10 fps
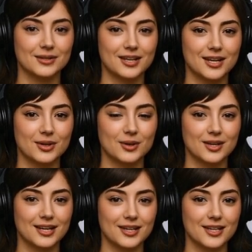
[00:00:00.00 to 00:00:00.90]
2.
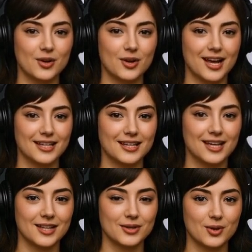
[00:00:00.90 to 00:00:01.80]
You like
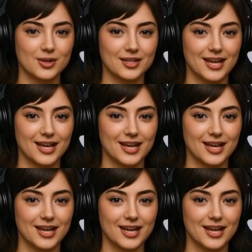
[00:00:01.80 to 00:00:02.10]
tinkering with